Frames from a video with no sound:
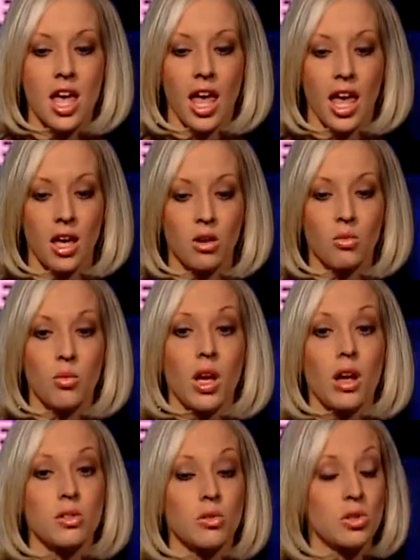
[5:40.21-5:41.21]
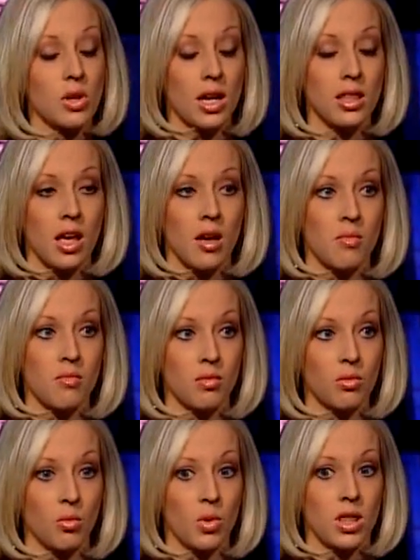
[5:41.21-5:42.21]
And we also train them
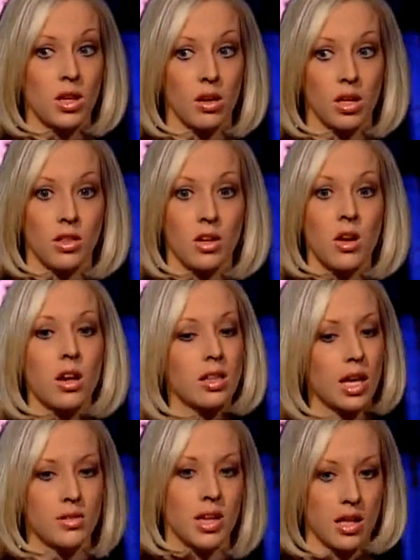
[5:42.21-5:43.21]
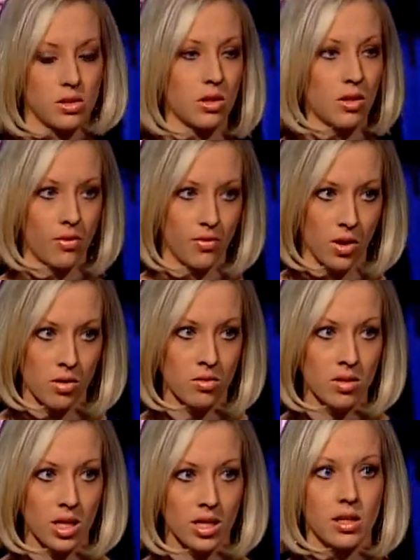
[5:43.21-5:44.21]
when they're not allowed to answer the
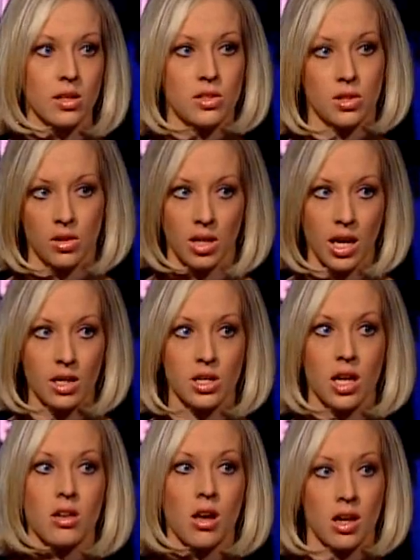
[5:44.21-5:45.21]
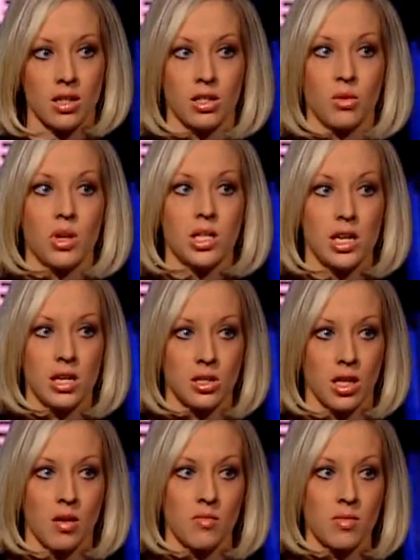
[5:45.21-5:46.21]
phone until a certain age, and not until we teach
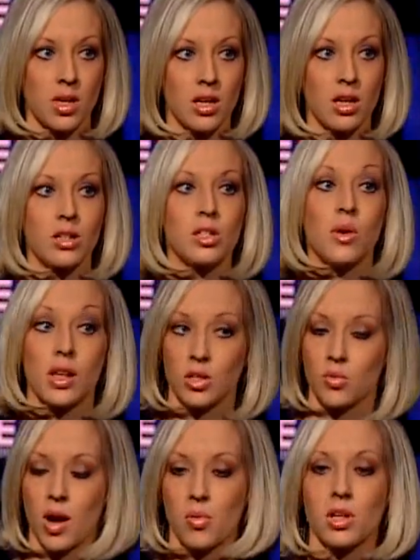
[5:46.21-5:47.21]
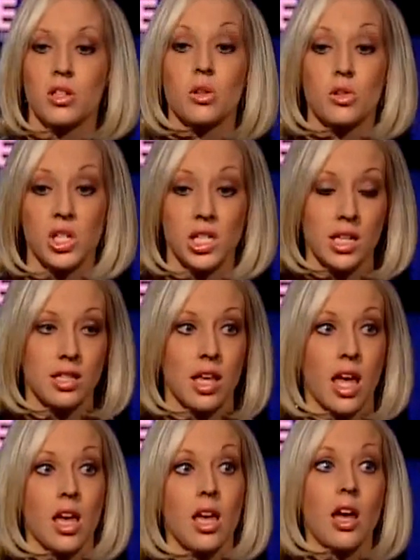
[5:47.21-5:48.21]
them to answer properly. So she did
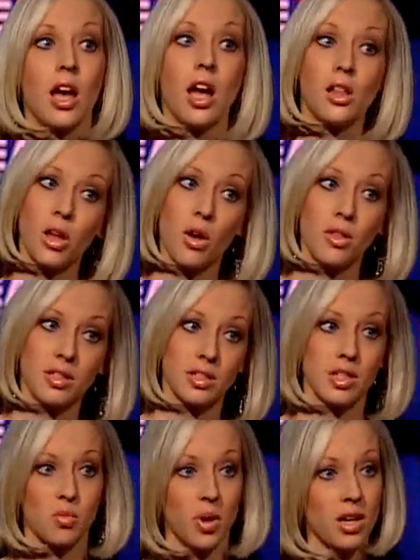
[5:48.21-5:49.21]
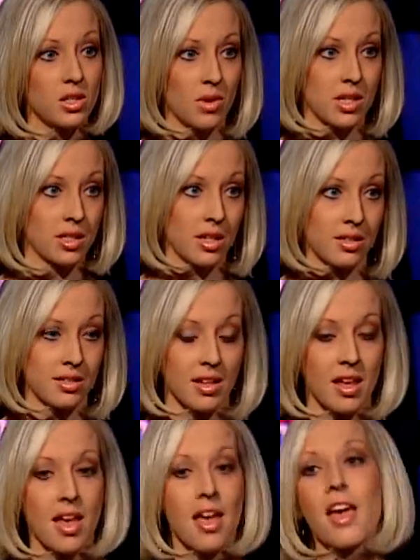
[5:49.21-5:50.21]
say, hello, this is the Price residence.
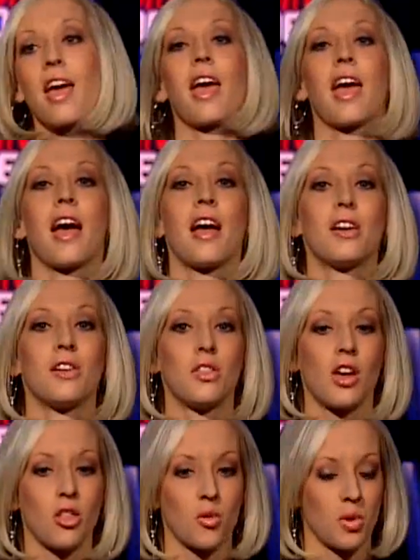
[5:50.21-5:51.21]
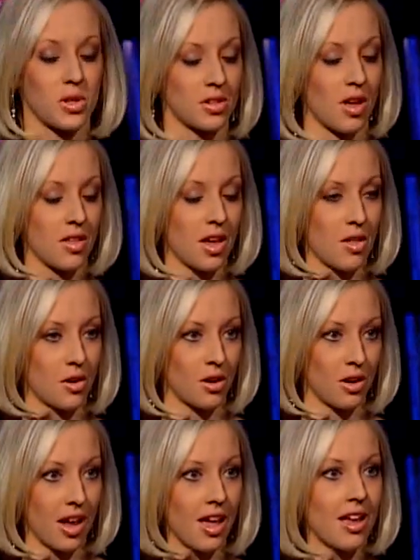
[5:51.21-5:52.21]
And the other person on the
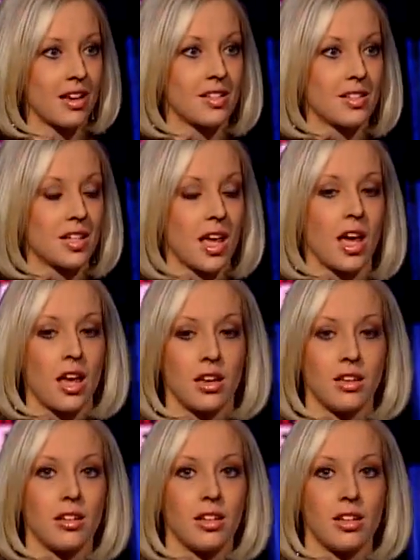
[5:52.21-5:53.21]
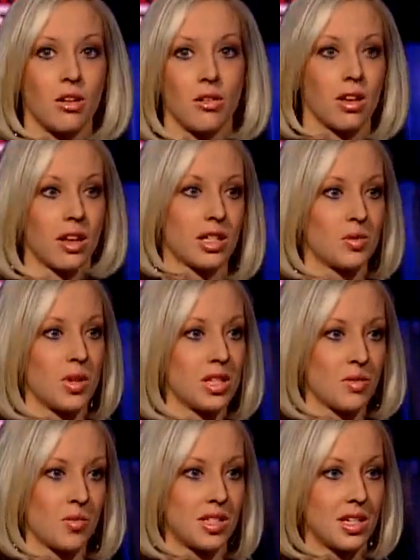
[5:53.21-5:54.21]
other end said, you know, can I speak
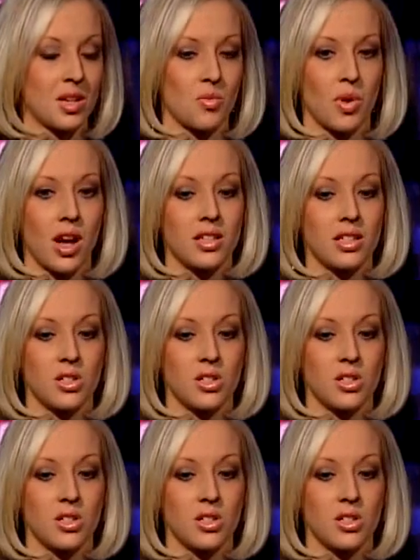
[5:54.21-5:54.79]
to Mecinna Price?